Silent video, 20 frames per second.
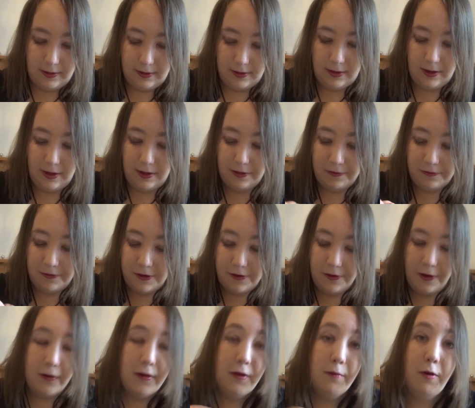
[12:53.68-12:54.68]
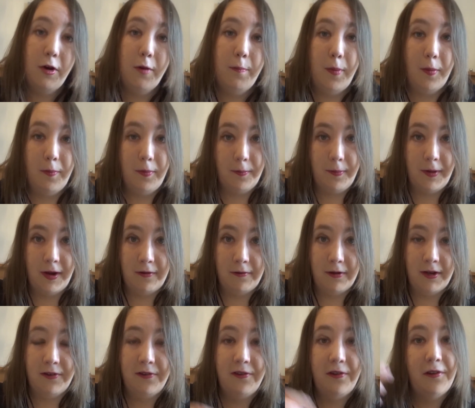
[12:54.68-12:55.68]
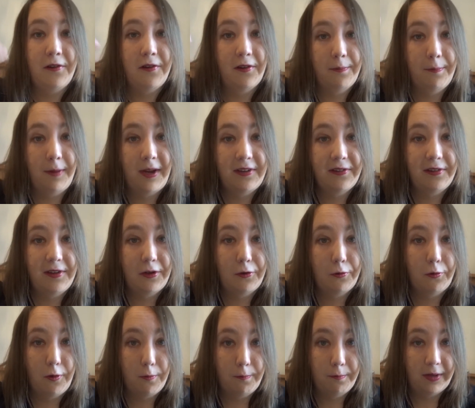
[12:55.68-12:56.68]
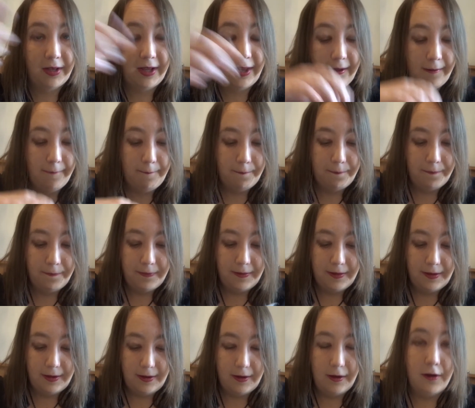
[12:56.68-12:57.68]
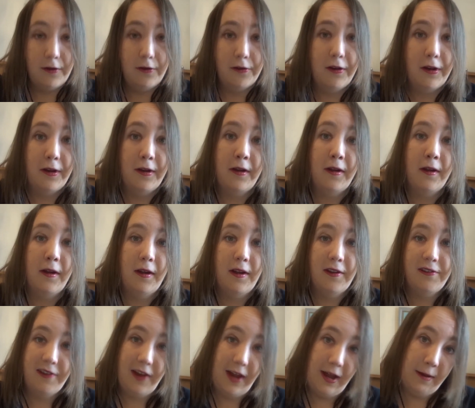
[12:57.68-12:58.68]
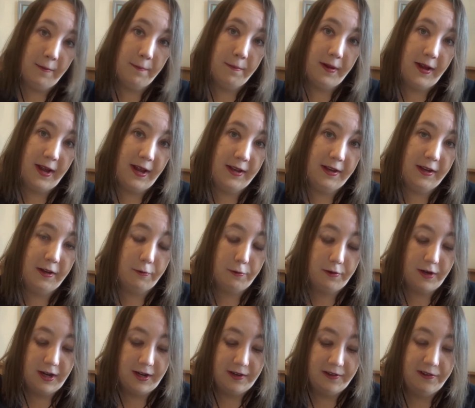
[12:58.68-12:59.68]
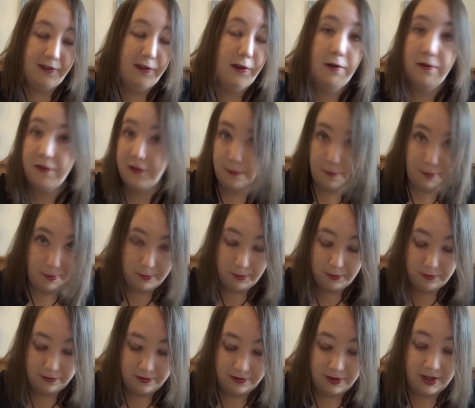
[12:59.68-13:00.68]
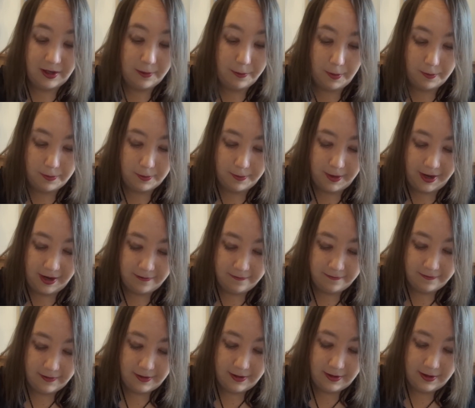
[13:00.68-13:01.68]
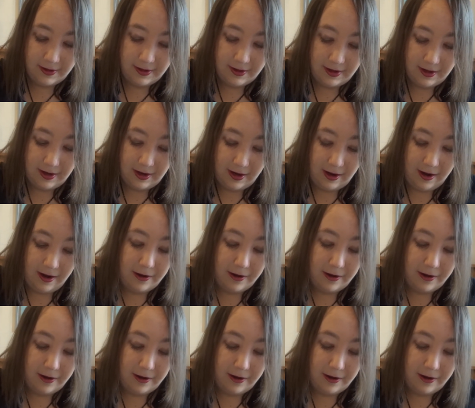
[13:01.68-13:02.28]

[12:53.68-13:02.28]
And if you don't know what a bubble bar is, you just basically crumble it under a tap and it creates lots of bubbles like a bubble bath.